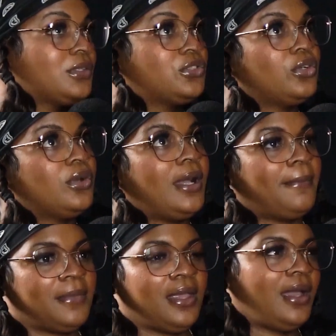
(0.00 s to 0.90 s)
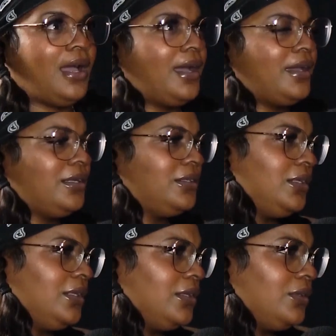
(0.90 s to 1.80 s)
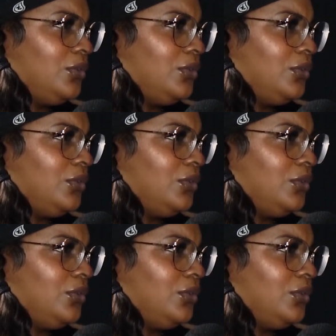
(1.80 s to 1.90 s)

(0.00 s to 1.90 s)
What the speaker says: So I heard that